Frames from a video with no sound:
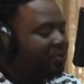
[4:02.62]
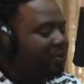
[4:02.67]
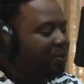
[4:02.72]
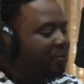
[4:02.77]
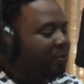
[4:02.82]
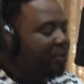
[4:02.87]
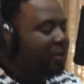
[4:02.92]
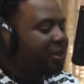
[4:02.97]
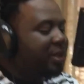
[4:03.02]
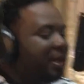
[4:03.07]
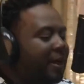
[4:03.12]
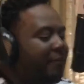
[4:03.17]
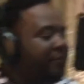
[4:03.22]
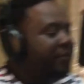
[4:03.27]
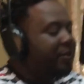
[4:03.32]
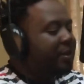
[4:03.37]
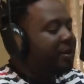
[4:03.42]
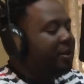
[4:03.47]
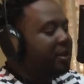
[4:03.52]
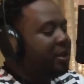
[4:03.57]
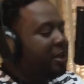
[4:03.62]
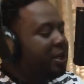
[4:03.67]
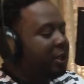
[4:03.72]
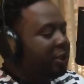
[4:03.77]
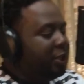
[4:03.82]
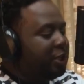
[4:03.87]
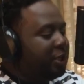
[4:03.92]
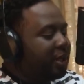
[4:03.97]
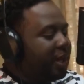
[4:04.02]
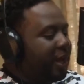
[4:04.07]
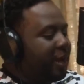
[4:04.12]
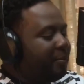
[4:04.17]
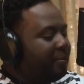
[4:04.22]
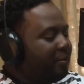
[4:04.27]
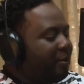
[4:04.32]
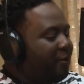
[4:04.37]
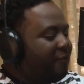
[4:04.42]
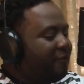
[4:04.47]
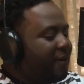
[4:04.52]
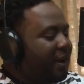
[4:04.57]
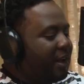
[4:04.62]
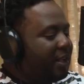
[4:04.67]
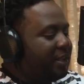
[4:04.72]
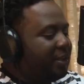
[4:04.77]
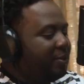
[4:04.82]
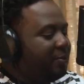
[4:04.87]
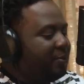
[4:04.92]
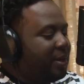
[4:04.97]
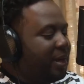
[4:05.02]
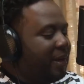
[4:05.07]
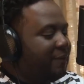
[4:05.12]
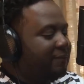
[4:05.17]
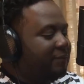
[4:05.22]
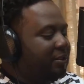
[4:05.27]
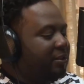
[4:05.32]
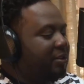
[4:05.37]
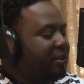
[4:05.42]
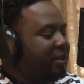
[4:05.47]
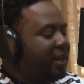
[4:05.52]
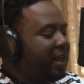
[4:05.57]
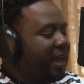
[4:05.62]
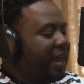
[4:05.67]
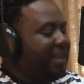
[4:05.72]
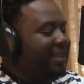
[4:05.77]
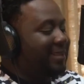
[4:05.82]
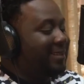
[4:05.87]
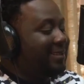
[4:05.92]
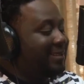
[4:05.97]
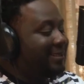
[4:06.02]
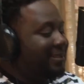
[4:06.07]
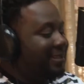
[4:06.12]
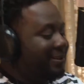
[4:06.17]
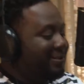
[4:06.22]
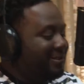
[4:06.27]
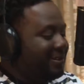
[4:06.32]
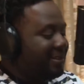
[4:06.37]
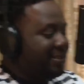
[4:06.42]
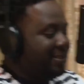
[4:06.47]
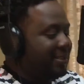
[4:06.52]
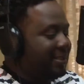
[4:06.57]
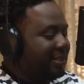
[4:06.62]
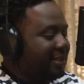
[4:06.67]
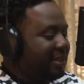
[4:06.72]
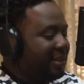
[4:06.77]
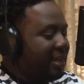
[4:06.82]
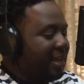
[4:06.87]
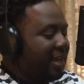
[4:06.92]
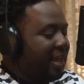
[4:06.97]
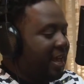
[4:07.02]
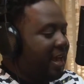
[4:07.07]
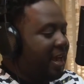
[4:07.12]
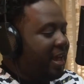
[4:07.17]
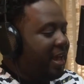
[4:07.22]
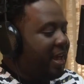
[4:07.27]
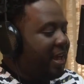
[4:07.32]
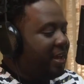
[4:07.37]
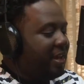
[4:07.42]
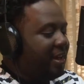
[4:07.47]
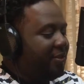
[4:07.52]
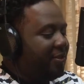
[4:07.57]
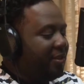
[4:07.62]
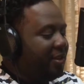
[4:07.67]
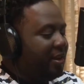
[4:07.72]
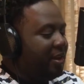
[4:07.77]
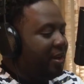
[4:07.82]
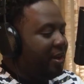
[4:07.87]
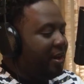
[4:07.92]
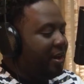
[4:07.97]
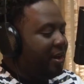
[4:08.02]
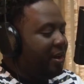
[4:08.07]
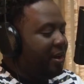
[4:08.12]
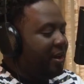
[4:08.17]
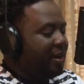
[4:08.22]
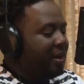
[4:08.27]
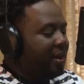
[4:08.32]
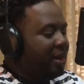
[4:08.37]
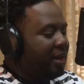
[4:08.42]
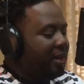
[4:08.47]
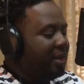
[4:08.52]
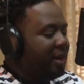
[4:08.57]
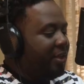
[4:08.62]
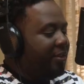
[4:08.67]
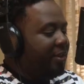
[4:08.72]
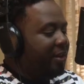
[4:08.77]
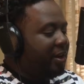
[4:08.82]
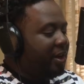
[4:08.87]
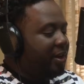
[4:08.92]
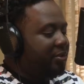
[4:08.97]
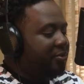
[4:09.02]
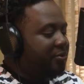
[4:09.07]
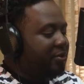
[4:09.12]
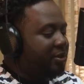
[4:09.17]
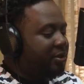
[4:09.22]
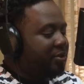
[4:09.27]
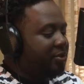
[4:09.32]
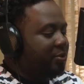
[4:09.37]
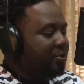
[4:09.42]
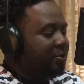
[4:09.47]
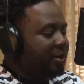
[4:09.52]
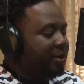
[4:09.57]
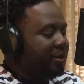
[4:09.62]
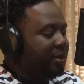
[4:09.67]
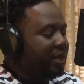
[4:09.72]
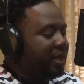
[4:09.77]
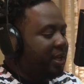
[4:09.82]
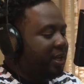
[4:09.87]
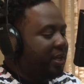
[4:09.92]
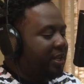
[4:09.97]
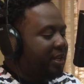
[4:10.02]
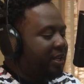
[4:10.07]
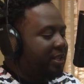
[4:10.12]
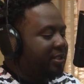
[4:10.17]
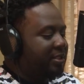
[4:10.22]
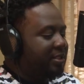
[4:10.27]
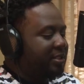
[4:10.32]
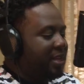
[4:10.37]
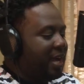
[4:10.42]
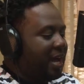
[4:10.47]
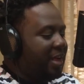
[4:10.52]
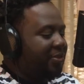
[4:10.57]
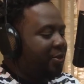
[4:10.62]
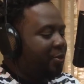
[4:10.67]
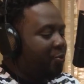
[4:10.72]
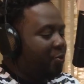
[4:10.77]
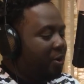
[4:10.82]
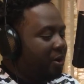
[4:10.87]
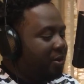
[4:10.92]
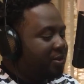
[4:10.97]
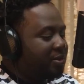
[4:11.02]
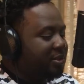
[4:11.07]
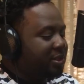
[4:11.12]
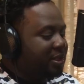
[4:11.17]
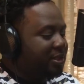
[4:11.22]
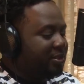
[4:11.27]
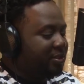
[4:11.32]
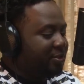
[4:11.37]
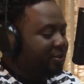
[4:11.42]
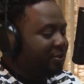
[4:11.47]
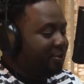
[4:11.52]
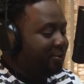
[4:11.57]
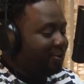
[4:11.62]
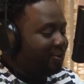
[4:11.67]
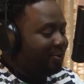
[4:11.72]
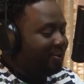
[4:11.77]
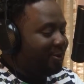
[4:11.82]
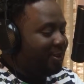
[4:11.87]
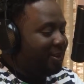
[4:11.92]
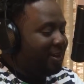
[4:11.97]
we really have to look at profiling. We have to look at it seriously. And other countries do it, and it's not the worst thing to do.